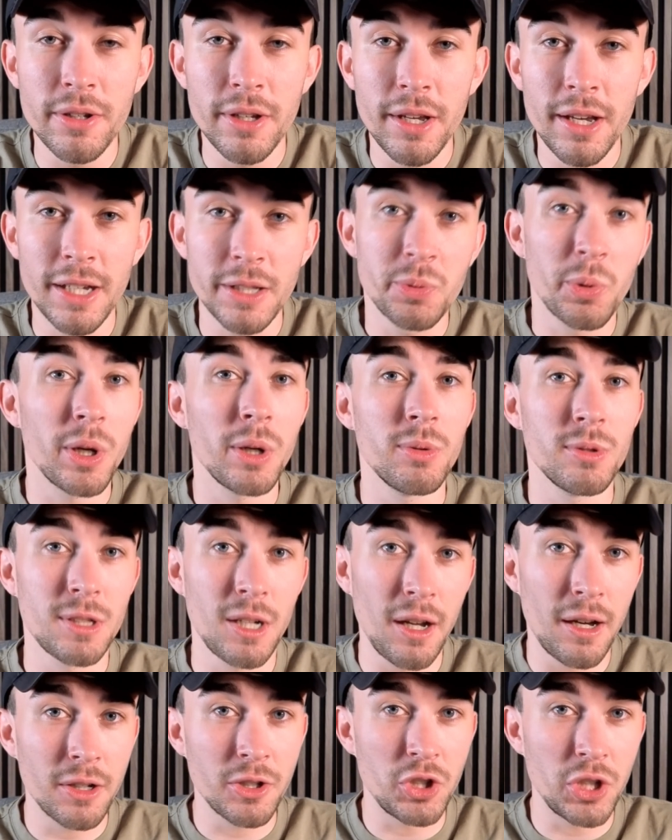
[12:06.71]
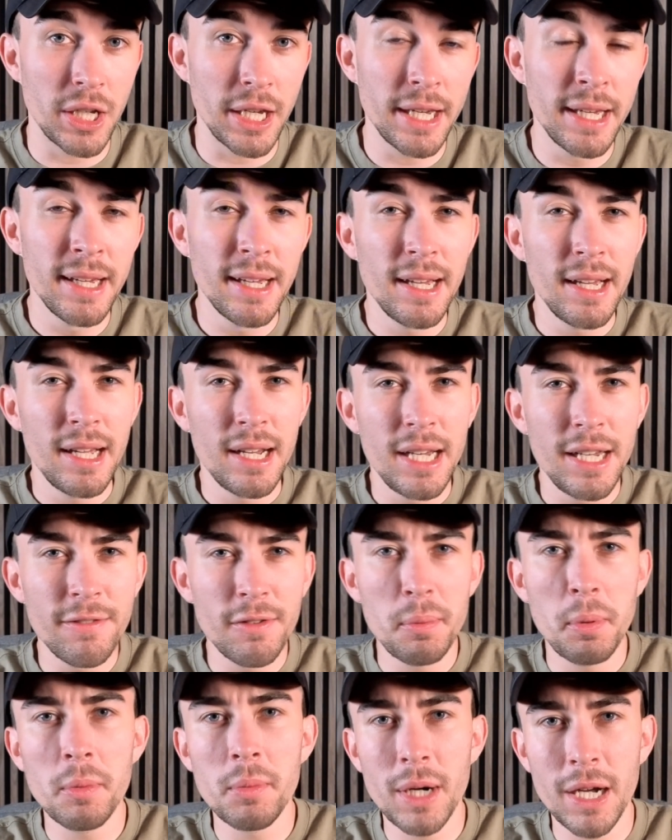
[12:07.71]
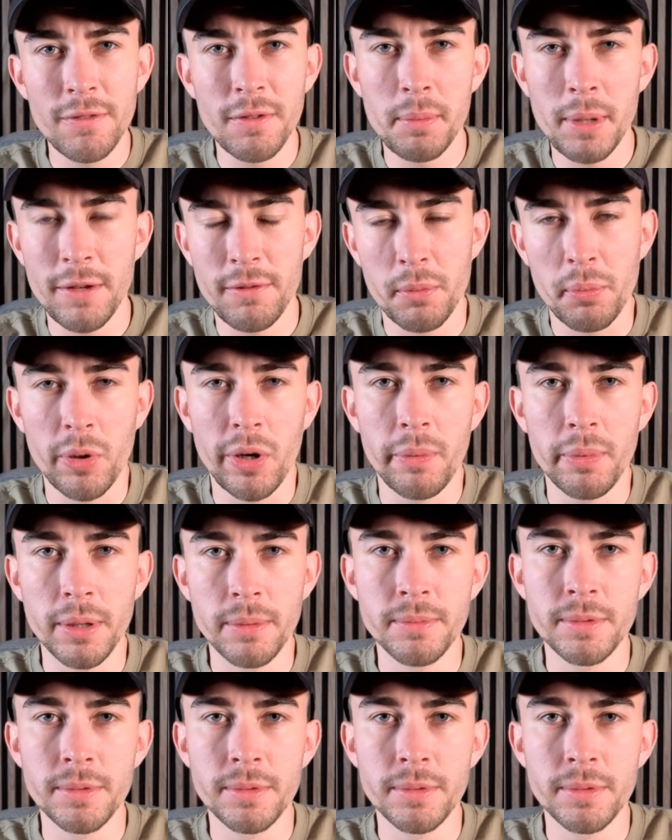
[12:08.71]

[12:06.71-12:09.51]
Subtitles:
as what he was last year, Liverpool might have a bit of a problem.